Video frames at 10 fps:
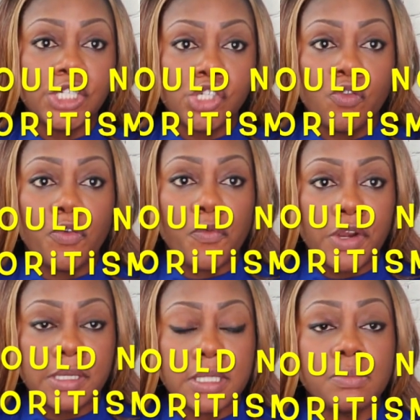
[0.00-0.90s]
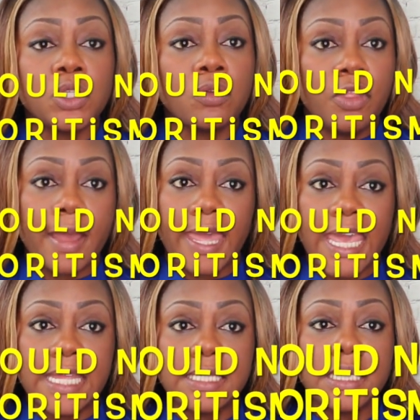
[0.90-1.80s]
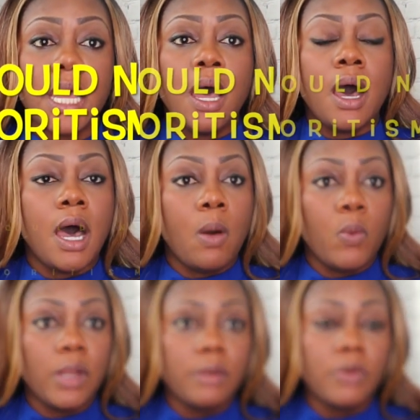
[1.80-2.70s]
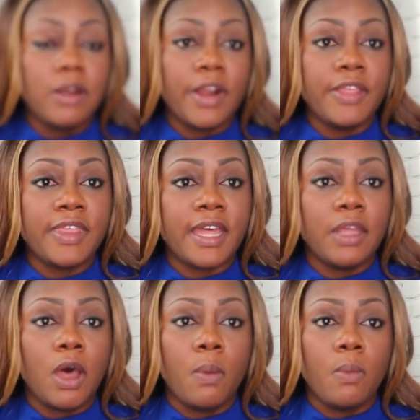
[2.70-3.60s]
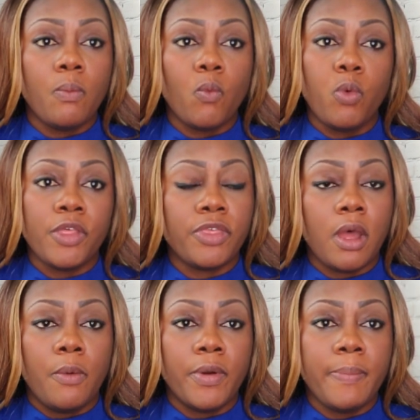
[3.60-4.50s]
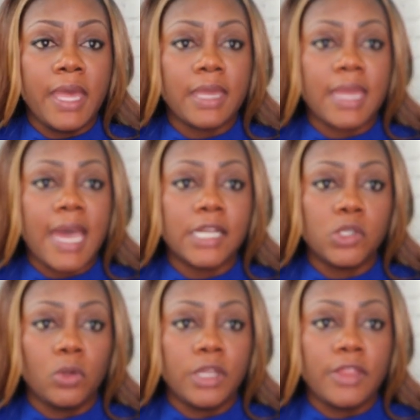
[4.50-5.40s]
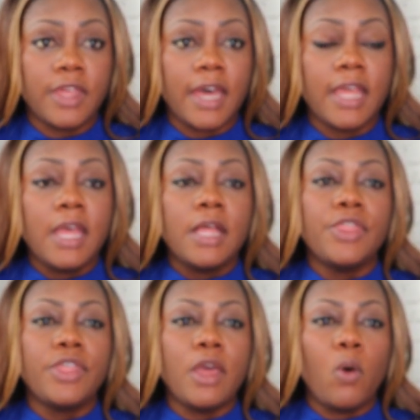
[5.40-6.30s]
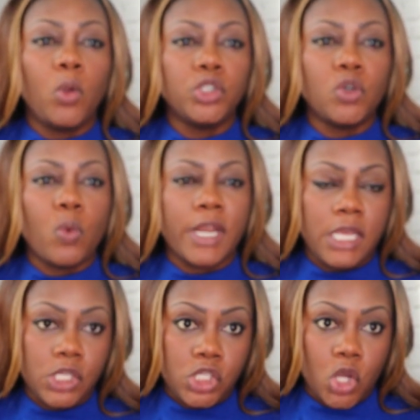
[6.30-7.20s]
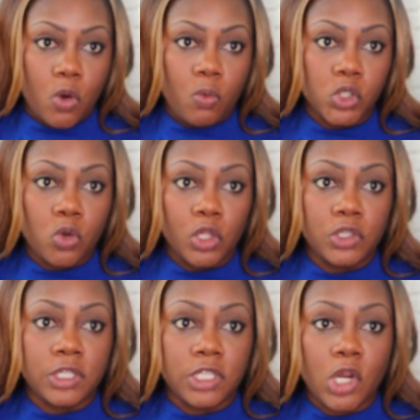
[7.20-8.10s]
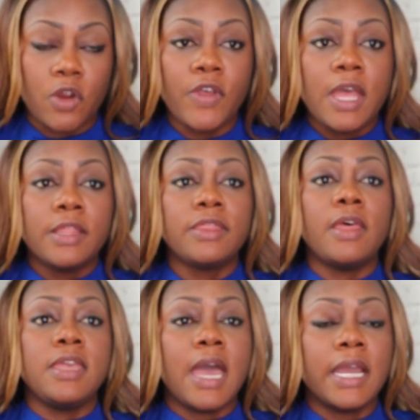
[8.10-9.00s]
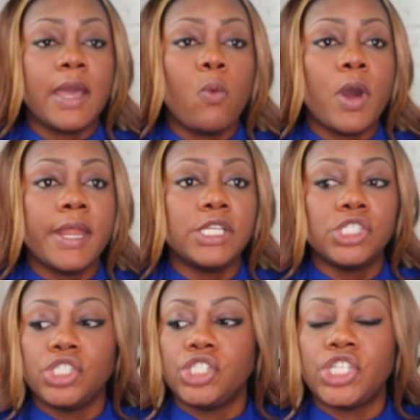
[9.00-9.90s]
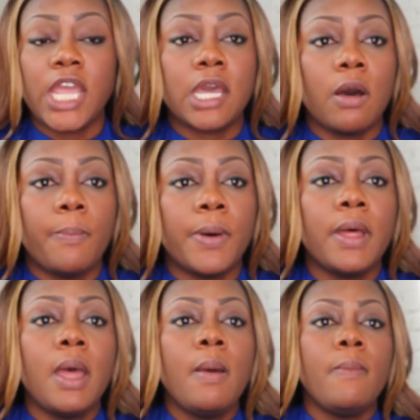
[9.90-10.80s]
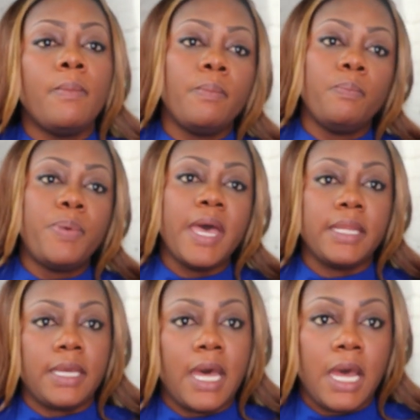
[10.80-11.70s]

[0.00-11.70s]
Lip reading: show favoritism to their kids. We learned that with Rebecca, God told her that the older one, Esau, was going to serve the younger one, Jacob. But